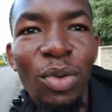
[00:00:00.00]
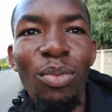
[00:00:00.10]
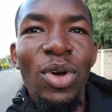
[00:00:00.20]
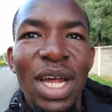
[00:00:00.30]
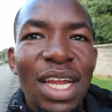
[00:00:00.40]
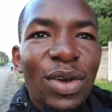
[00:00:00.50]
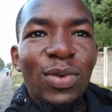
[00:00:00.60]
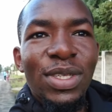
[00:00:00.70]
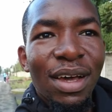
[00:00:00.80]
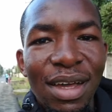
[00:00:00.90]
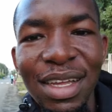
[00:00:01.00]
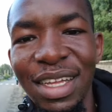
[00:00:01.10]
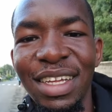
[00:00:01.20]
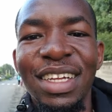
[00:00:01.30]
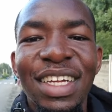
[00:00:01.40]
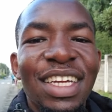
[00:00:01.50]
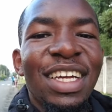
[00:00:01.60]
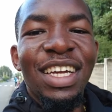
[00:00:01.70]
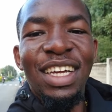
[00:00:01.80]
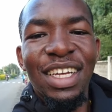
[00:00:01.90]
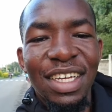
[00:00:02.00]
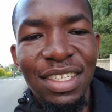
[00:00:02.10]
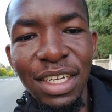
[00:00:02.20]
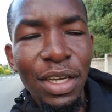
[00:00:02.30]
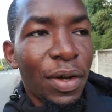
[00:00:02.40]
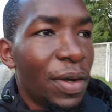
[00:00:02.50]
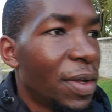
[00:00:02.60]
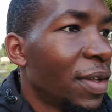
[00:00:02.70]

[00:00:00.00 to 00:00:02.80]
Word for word: mbona anauza? Si ndio?